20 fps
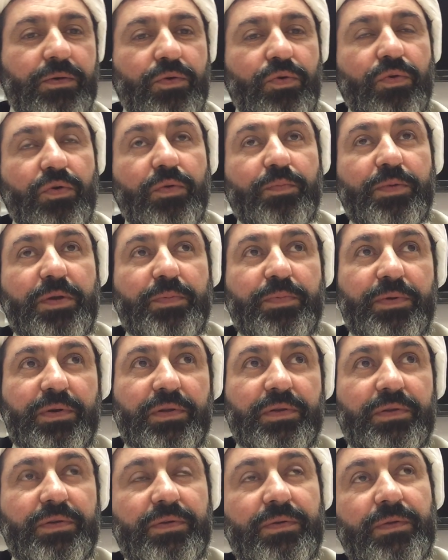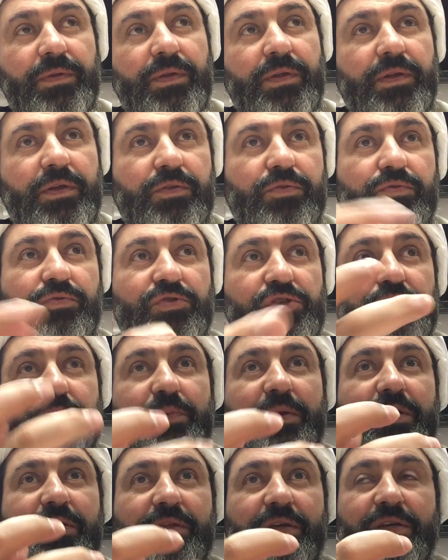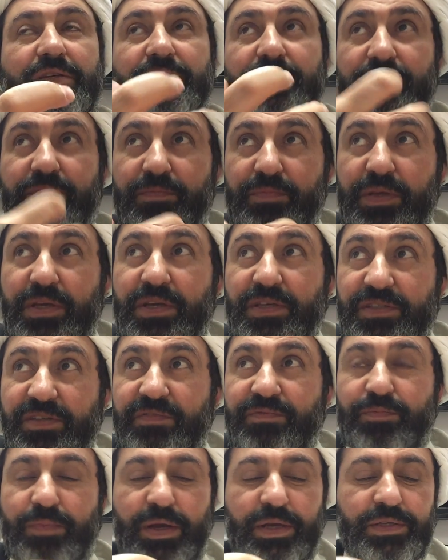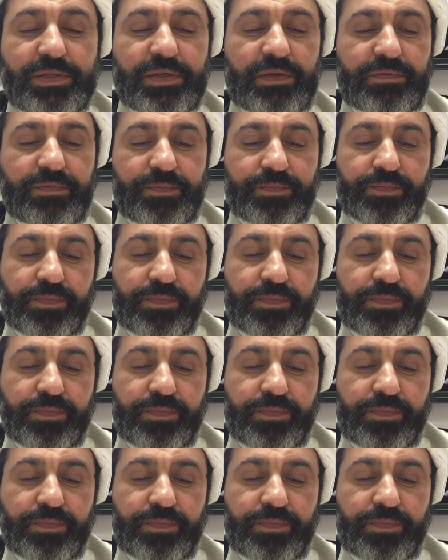call people to respect us because of myself.